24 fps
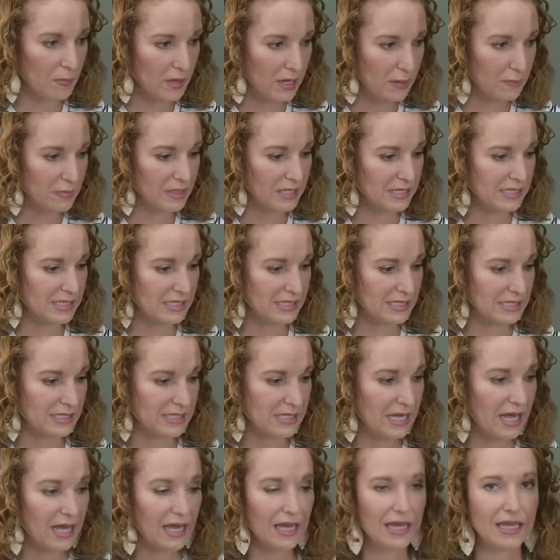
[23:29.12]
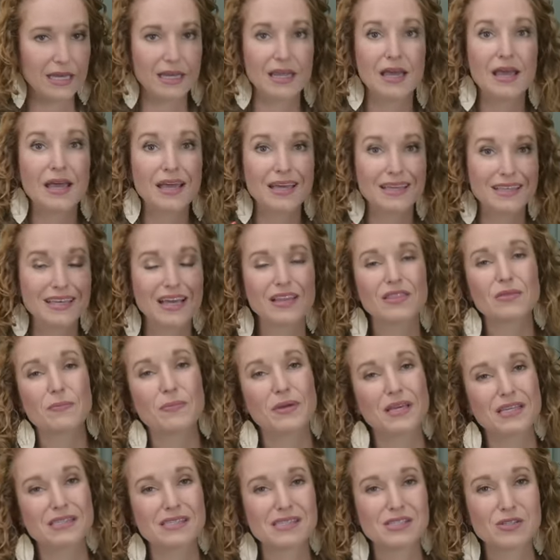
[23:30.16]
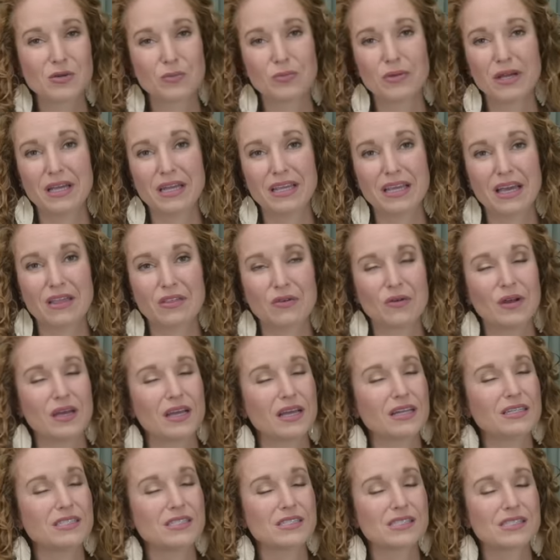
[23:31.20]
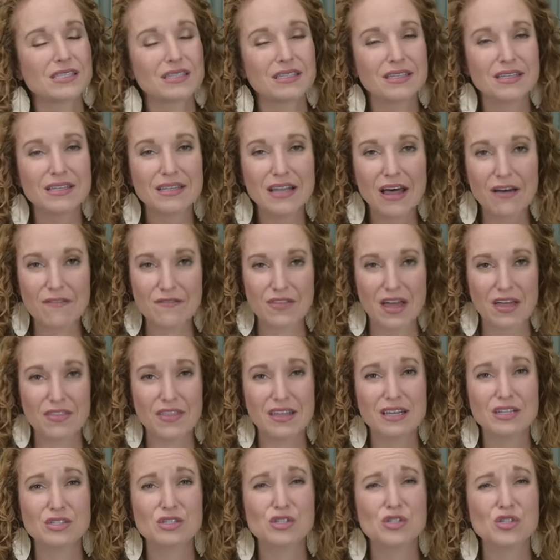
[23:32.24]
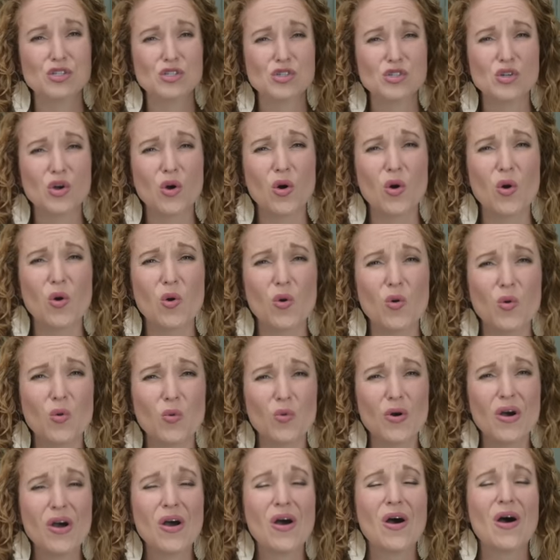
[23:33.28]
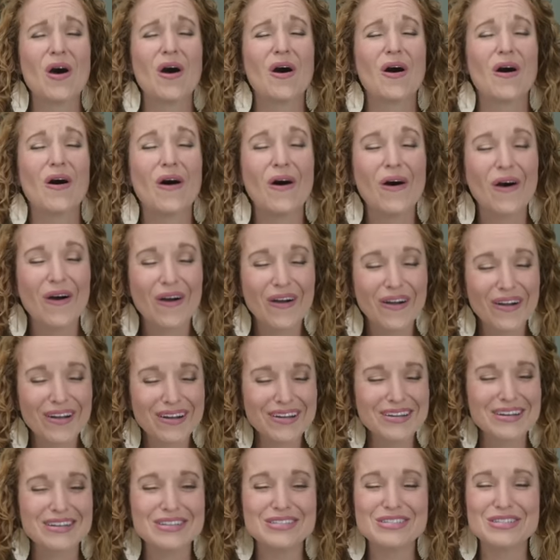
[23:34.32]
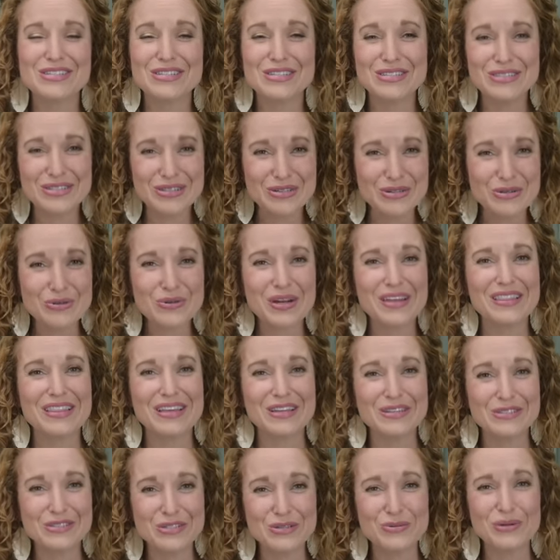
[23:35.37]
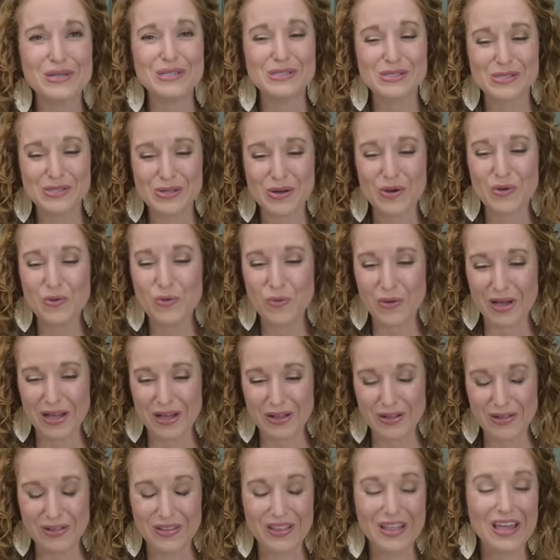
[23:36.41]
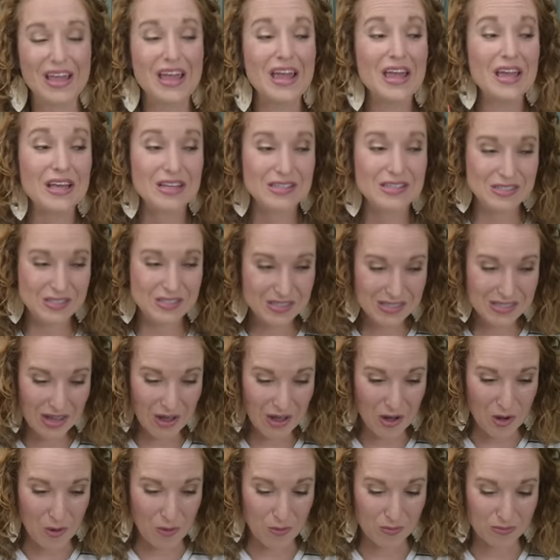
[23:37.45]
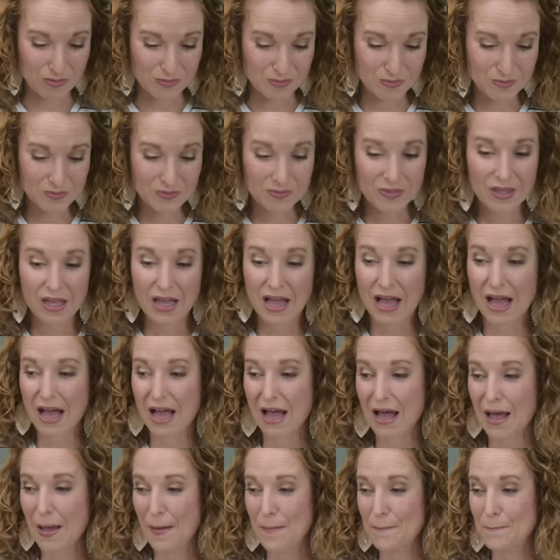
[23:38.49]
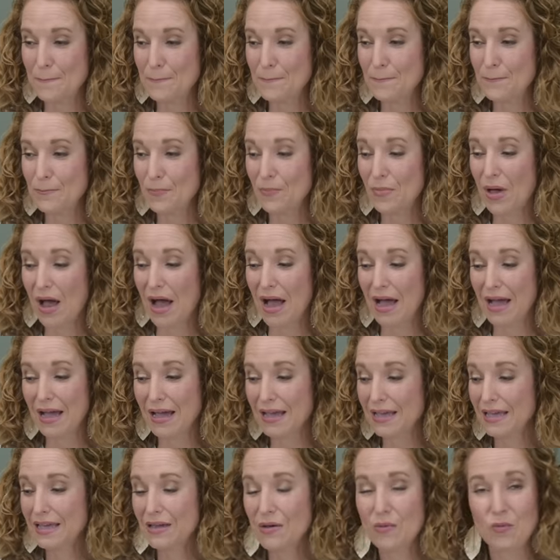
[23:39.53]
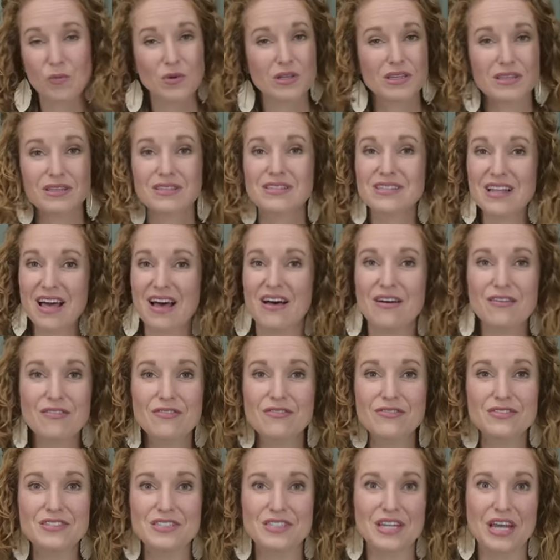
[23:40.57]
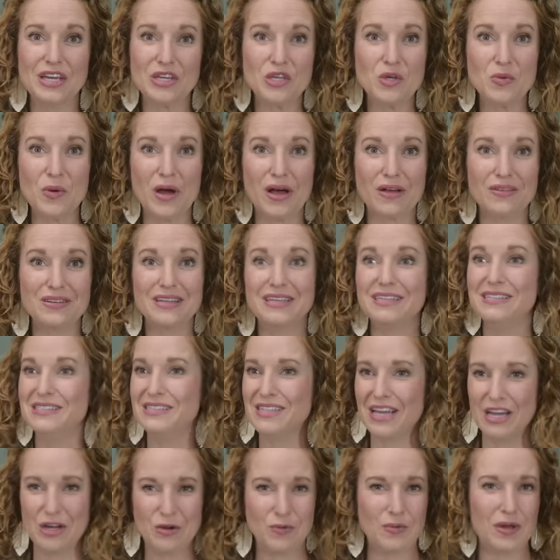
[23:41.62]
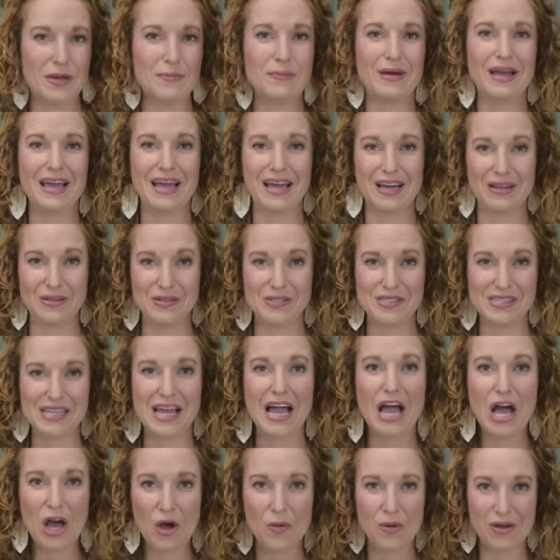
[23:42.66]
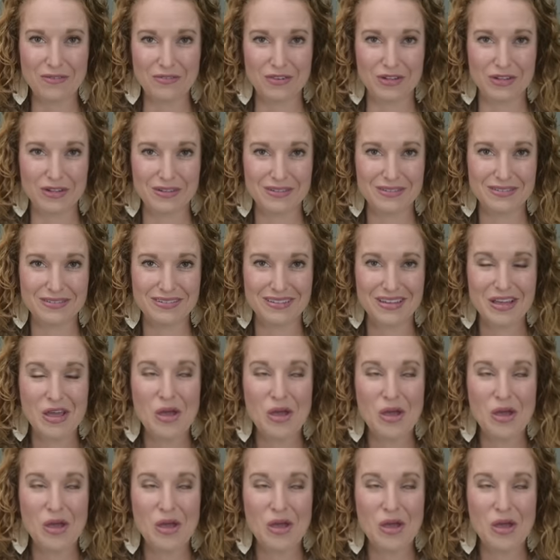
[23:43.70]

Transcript: minimalistic design, yet the pieces still play together, and I just love that. That is so hard to do, and they do it so well. So, um, I would love to take you out and decorate my house. However,